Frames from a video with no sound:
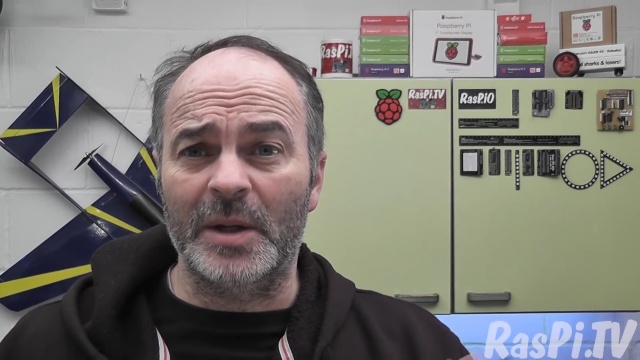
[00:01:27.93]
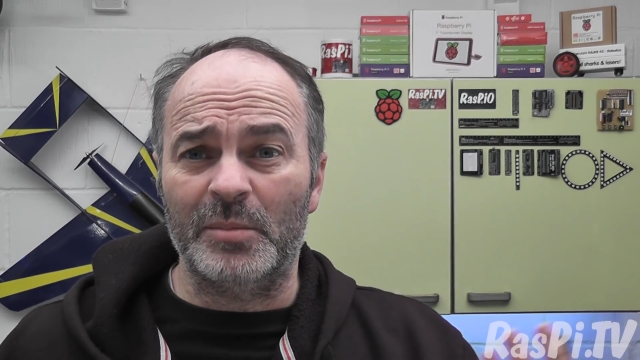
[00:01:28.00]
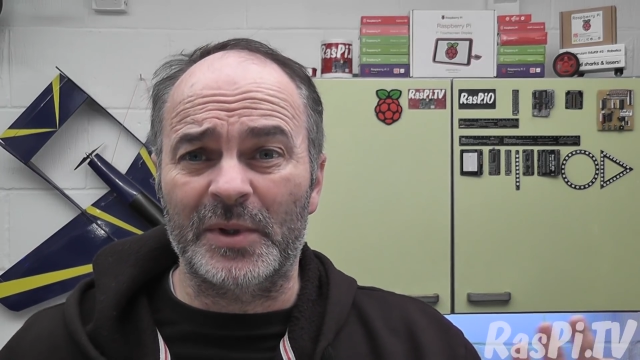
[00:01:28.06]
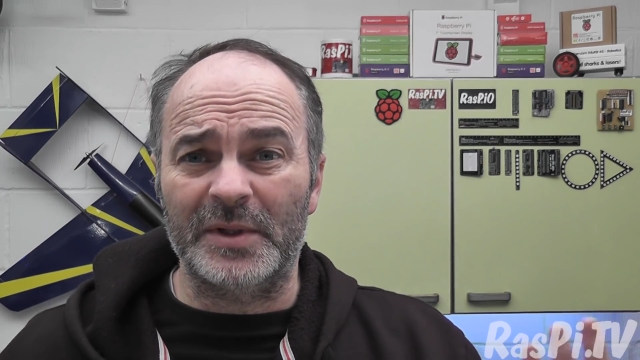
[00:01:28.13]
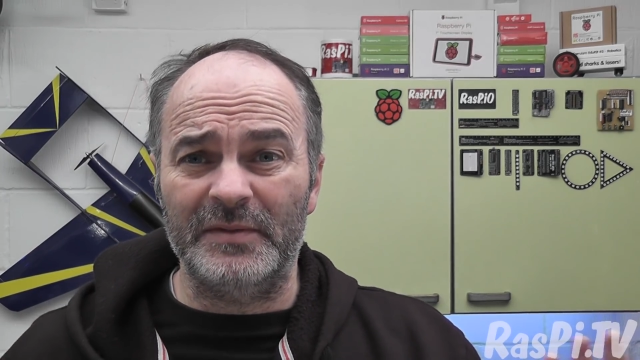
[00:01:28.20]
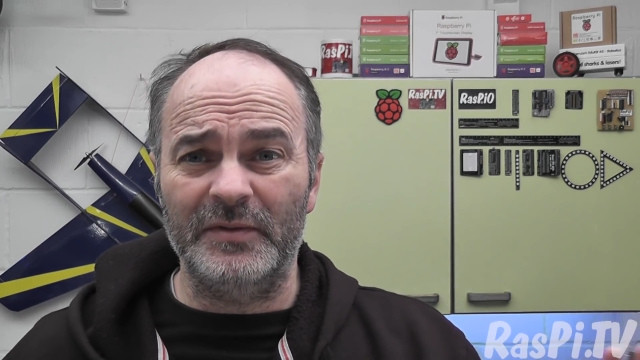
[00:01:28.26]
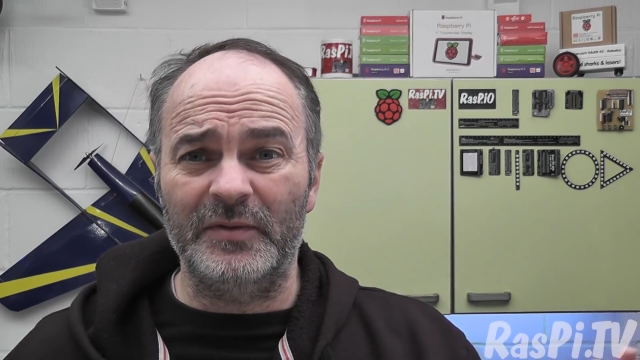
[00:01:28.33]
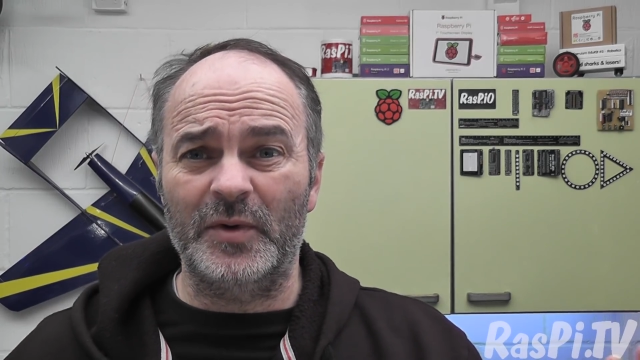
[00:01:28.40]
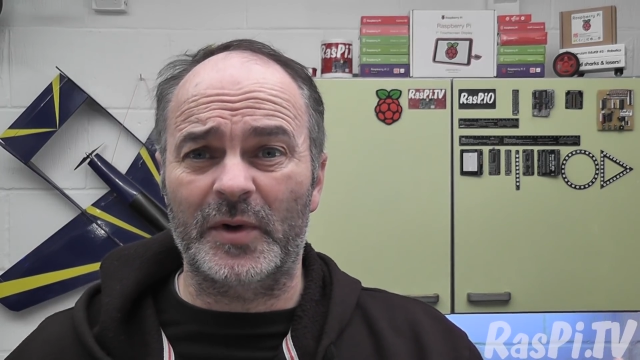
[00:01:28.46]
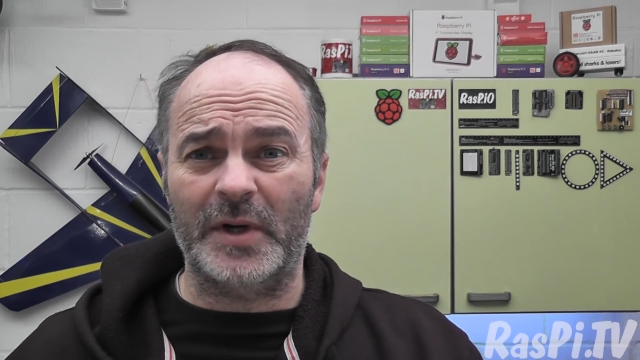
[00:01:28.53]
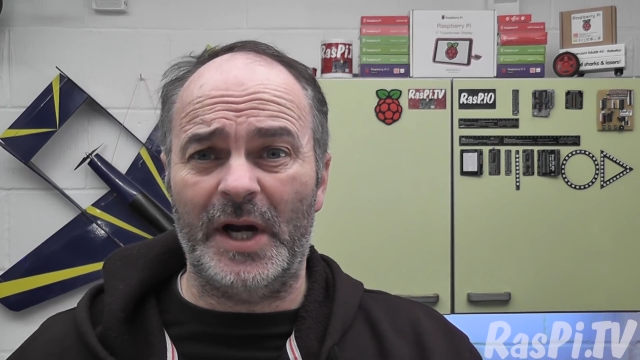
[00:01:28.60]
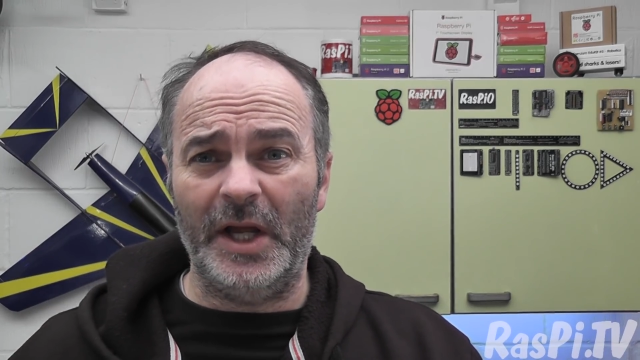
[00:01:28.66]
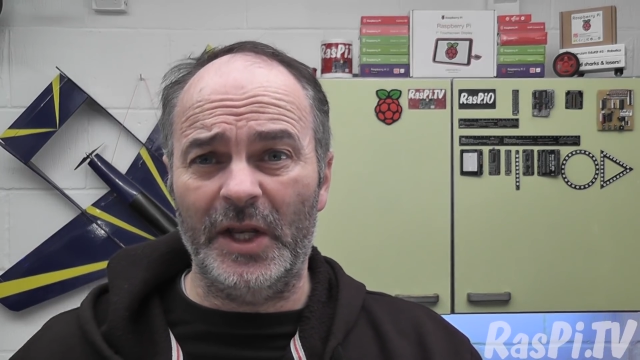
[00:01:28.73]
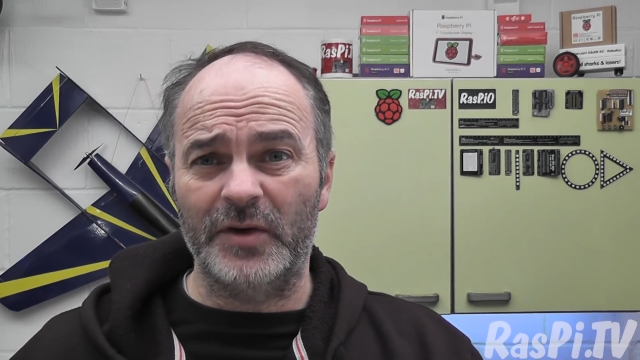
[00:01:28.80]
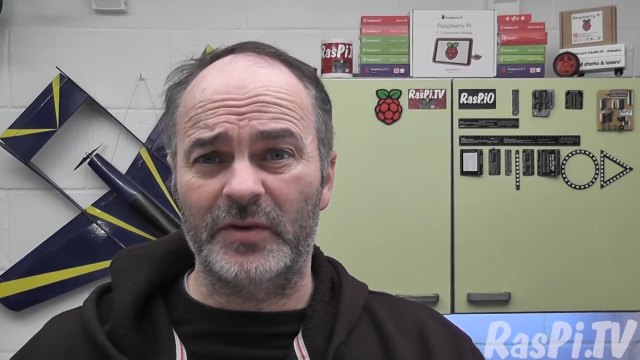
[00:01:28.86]
But if you've
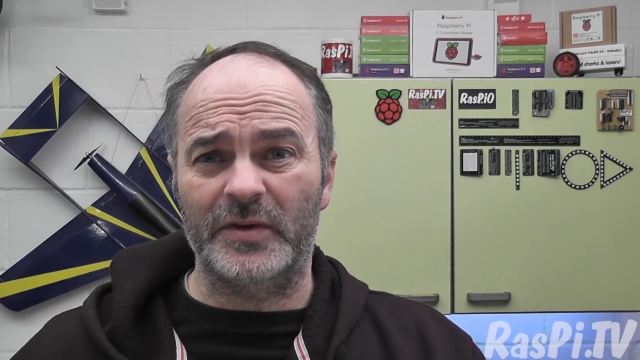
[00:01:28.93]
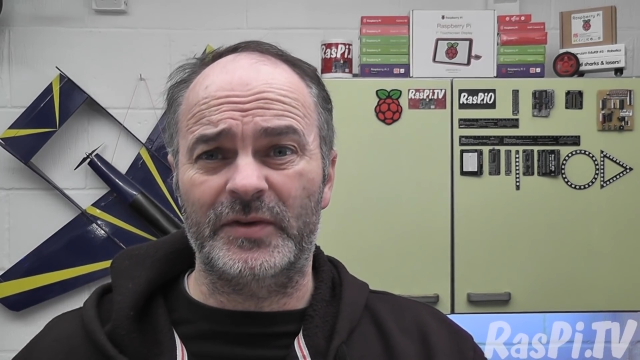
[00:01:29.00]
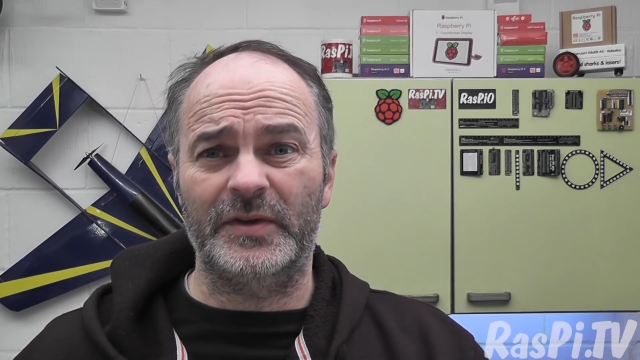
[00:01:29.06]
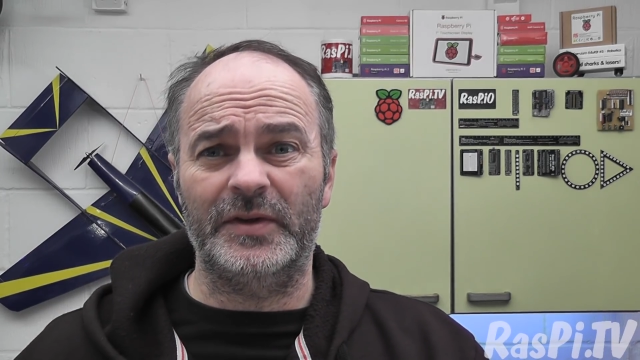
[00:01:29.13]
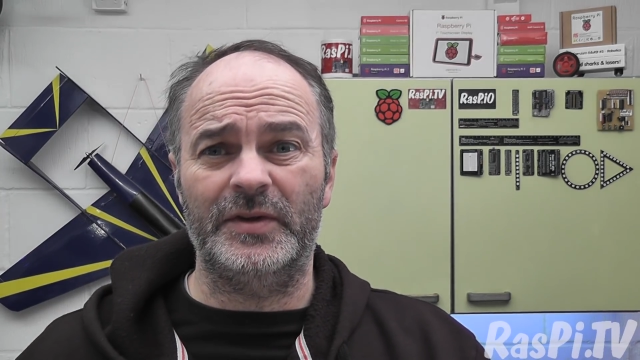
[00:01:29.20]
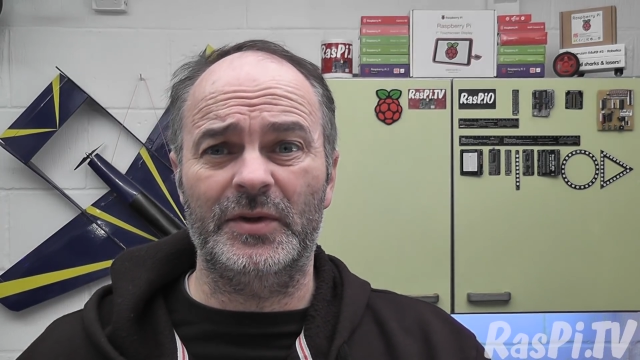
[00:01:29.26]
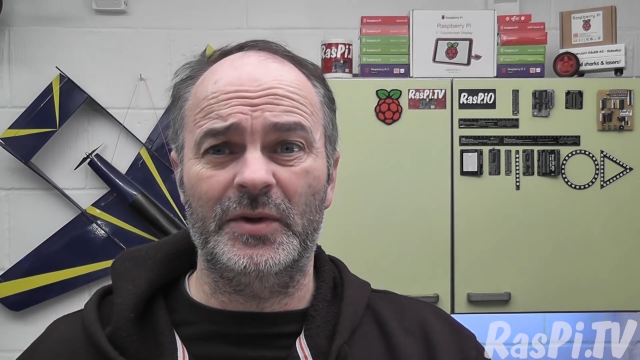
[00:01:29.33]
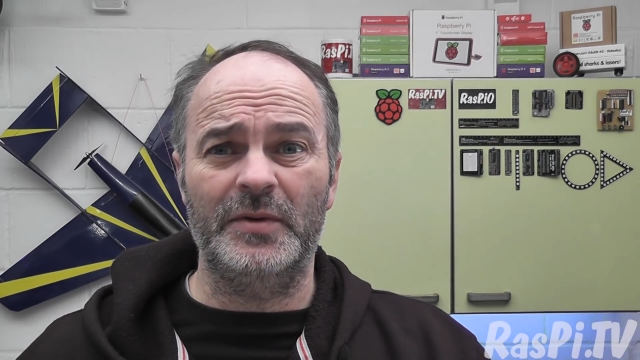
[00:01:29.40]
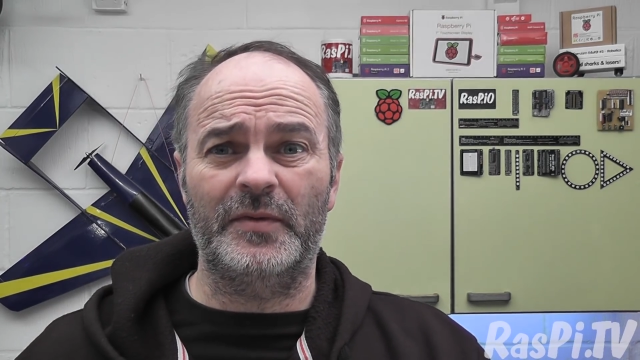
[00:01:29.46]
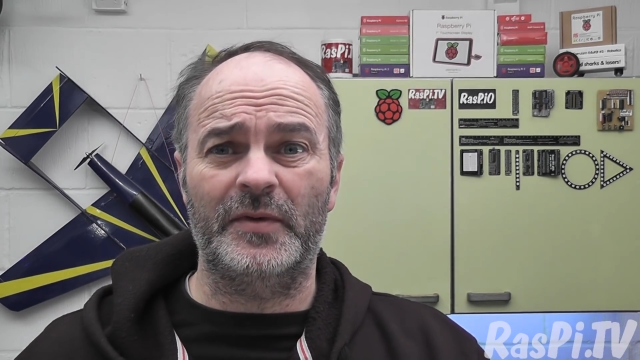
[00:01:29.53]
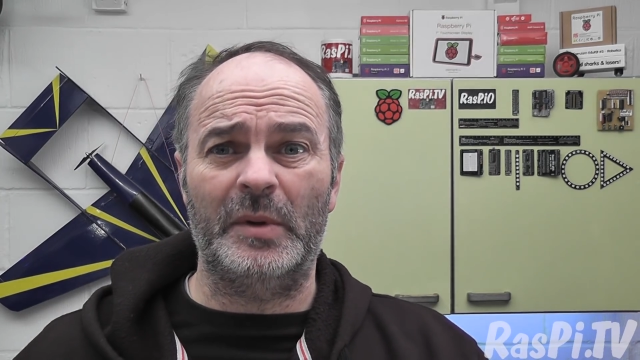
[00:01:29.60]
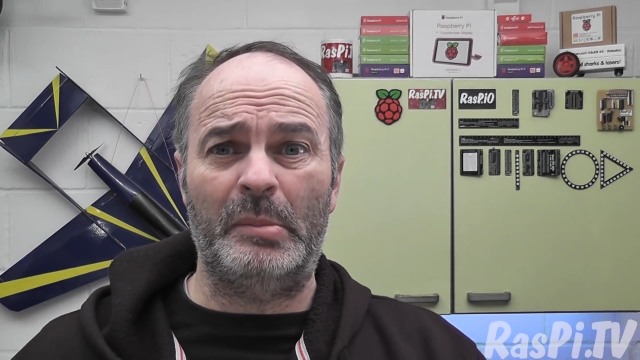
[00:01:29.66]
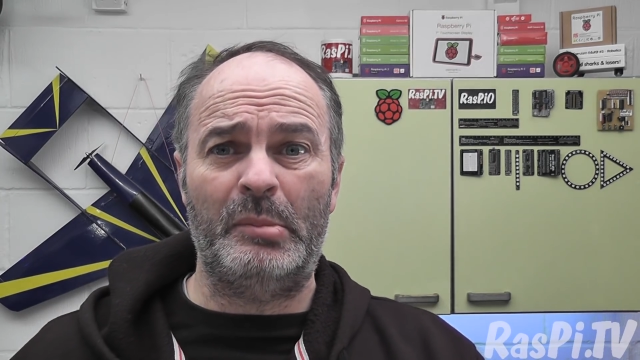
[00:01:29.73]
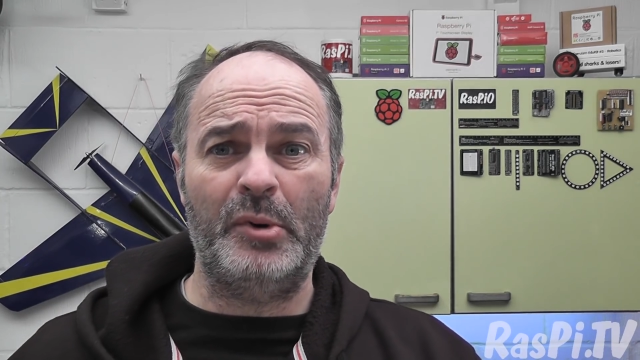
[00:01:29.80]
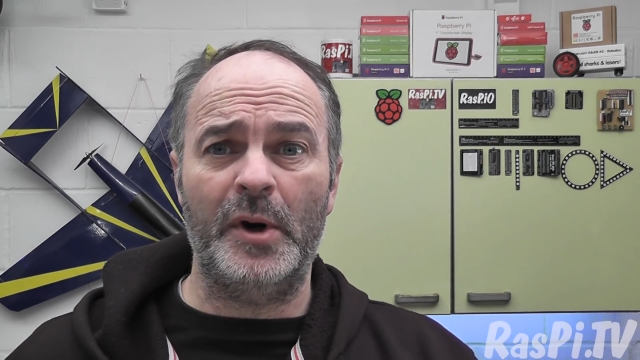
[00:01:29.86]
got 100 to do
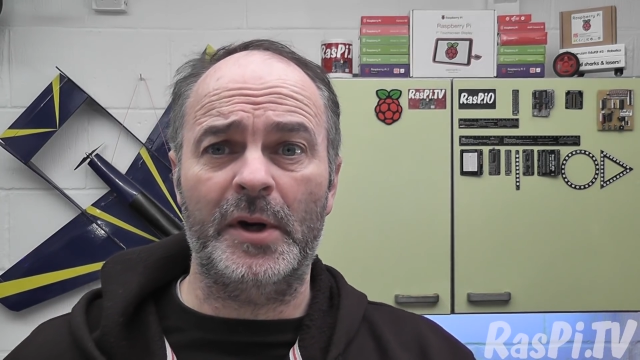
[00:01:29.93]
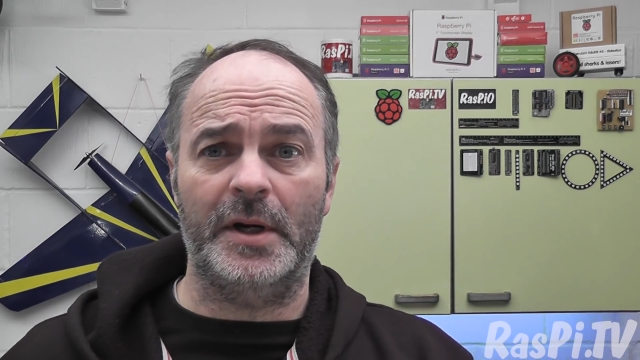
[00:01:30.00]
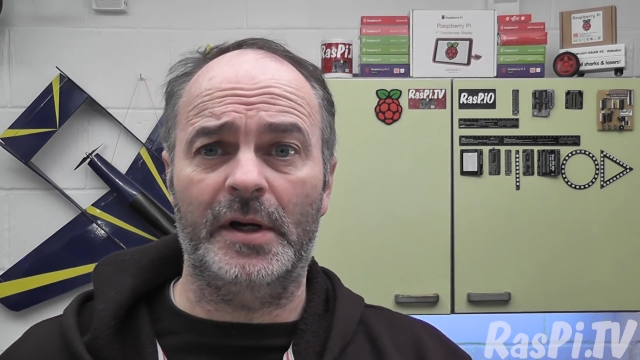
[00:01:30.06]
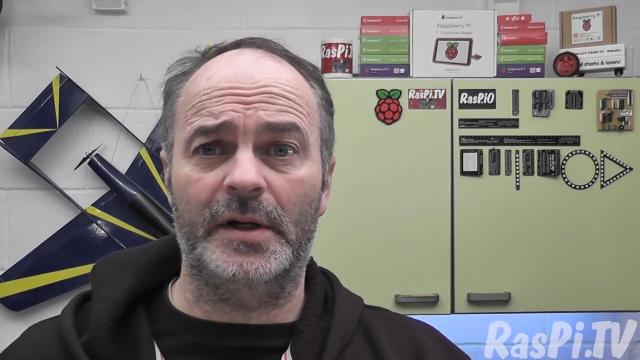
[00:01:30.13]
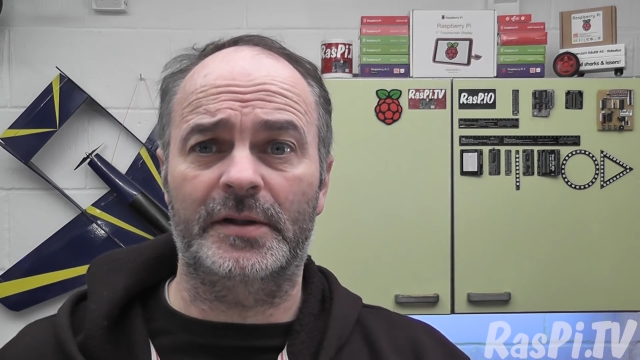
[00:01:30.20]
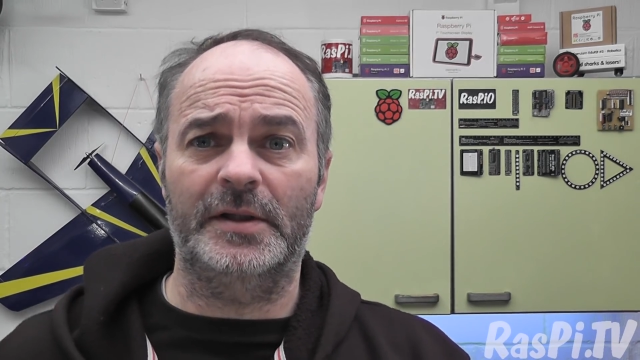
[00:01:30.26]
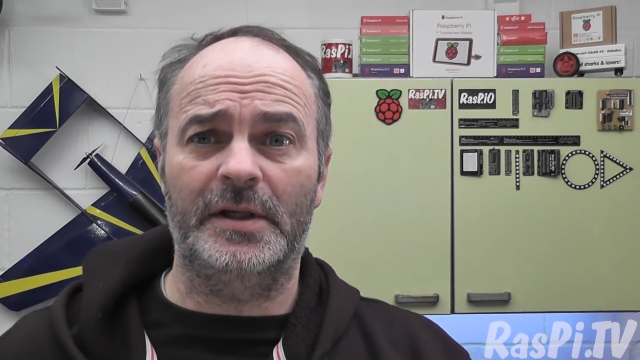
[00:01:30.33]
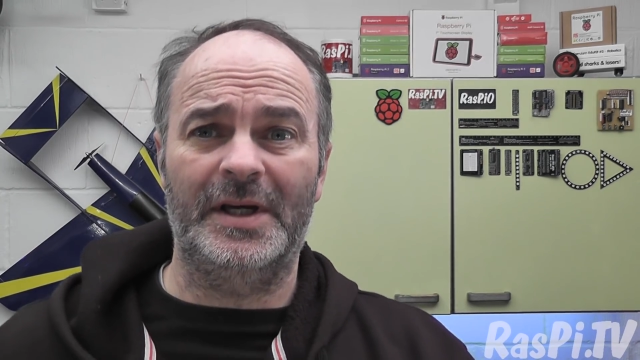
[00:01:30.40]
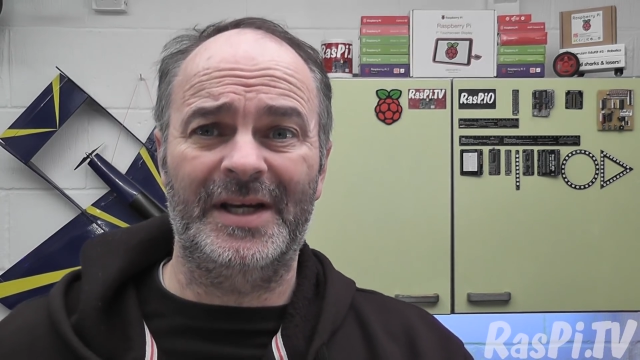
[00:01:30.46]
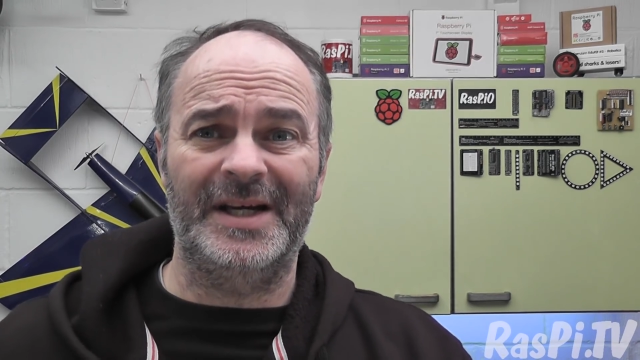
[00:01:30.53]
for a product,